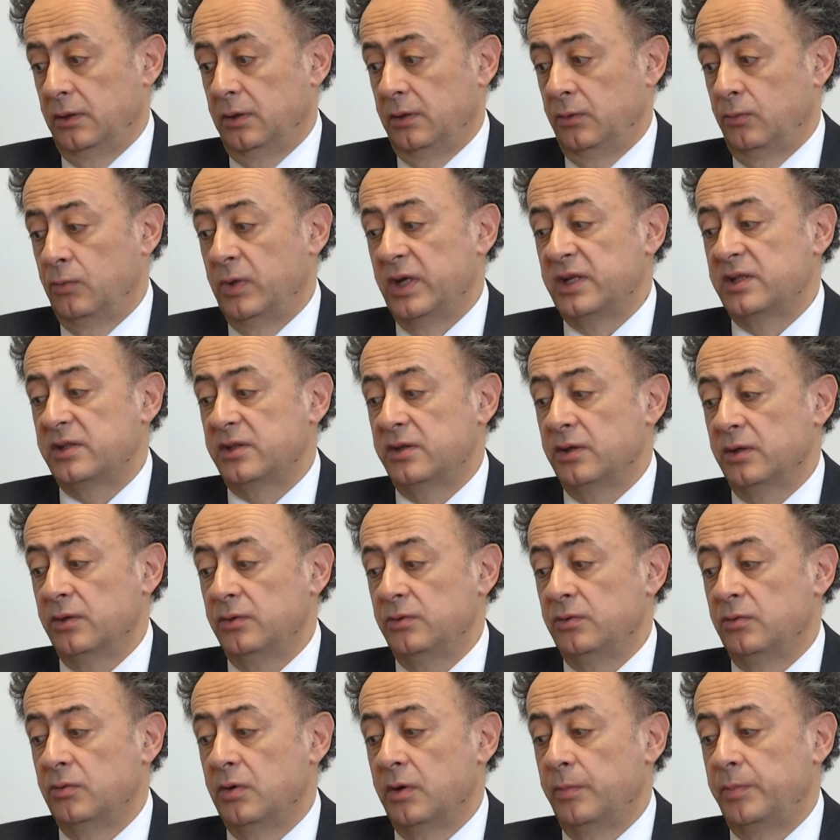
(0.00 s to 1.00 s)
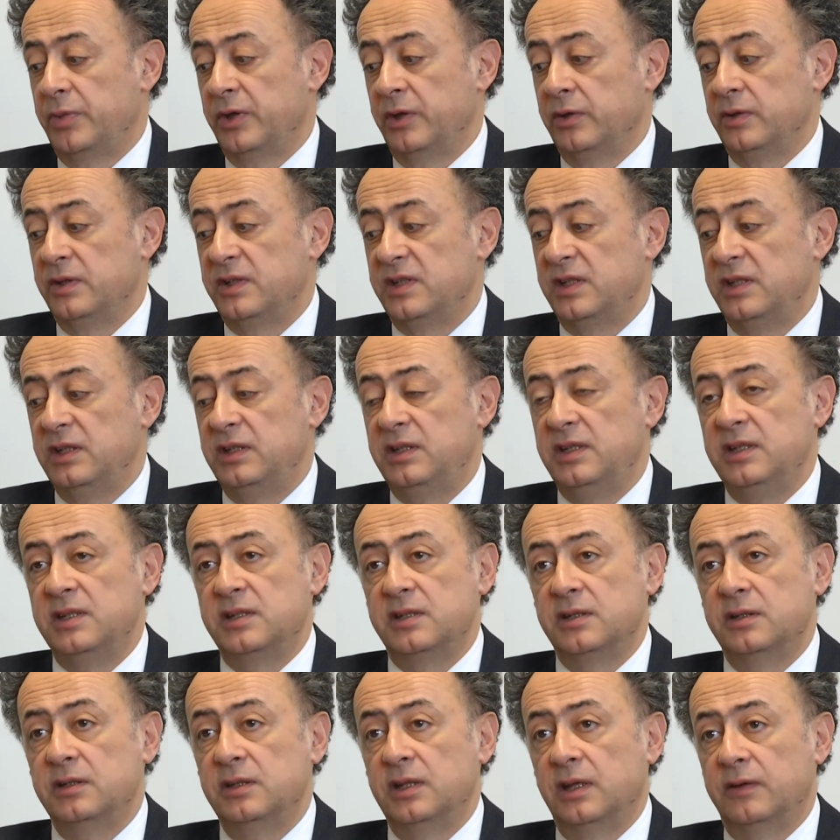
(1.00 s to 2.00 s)
Western European
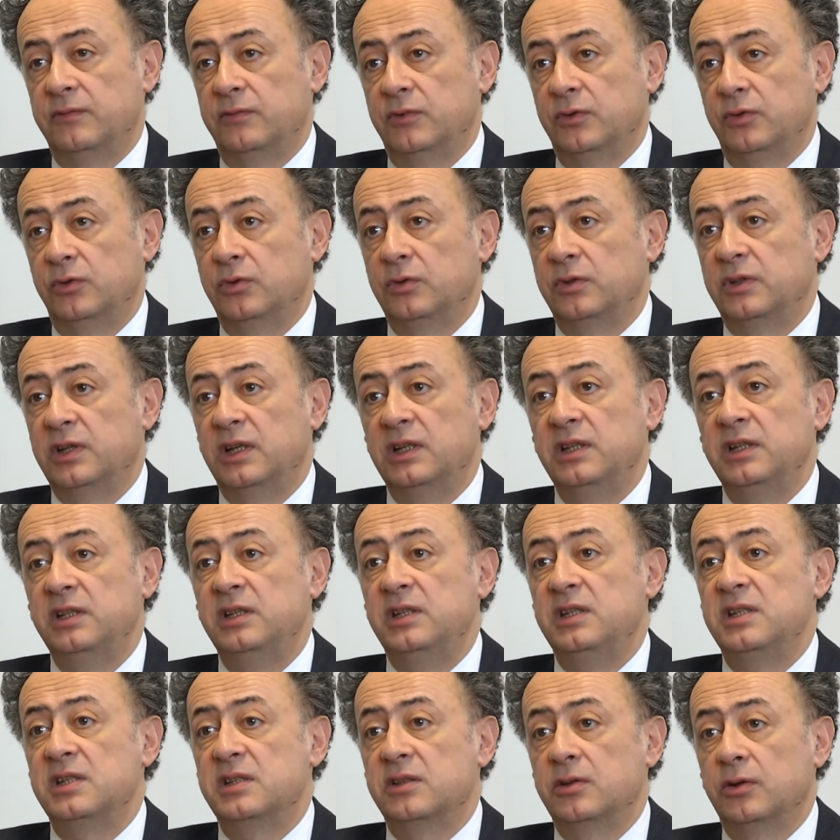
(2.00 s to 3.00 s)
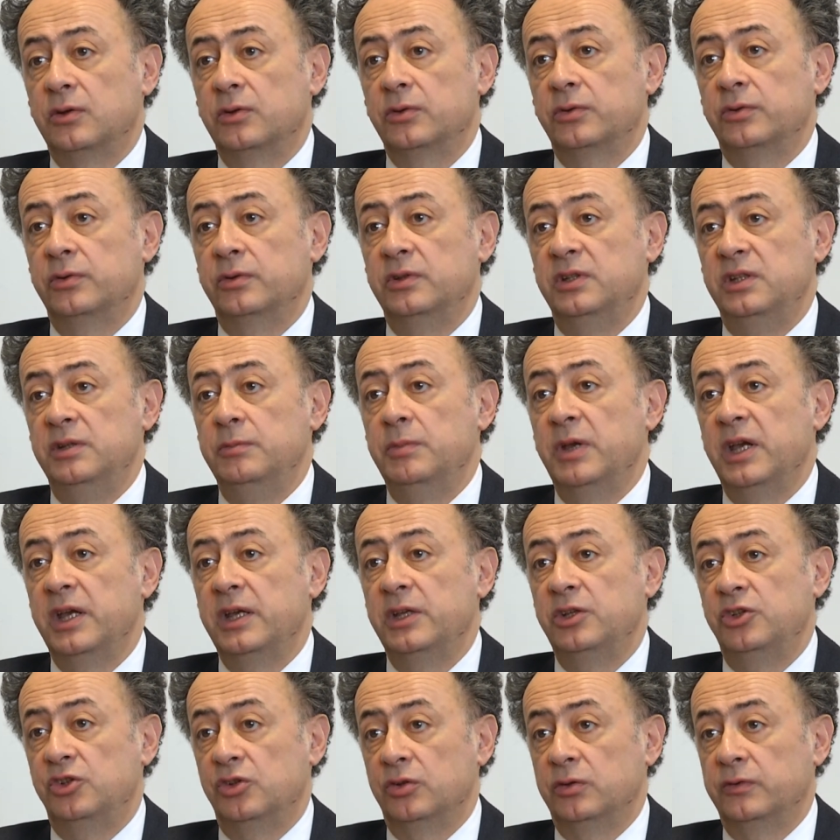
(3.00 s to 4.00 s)
citizens have a totally distorted
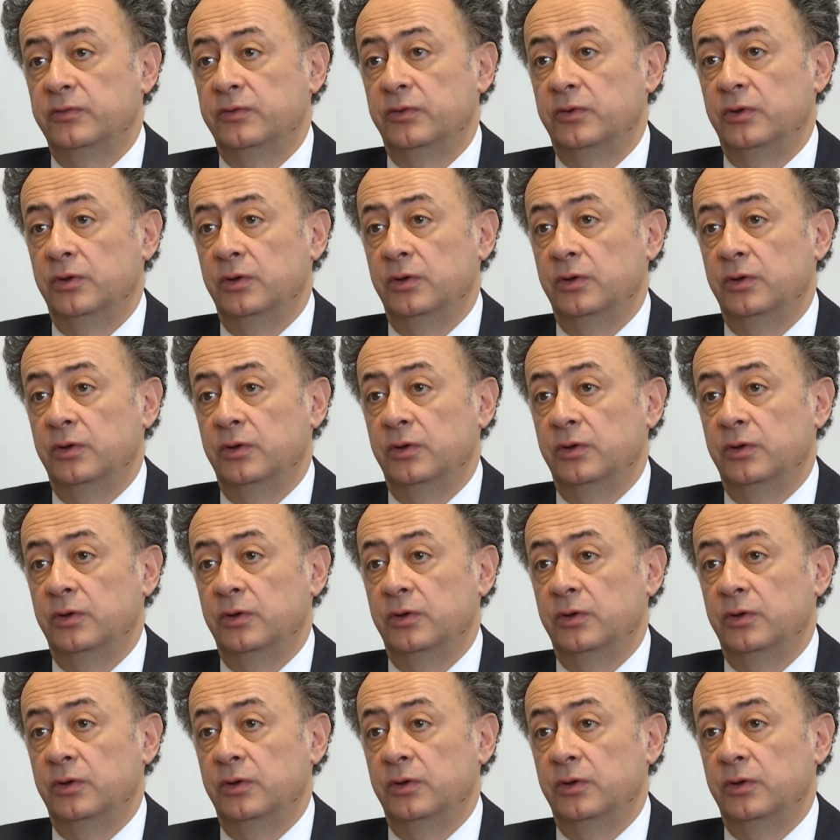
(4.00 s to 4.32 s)
image of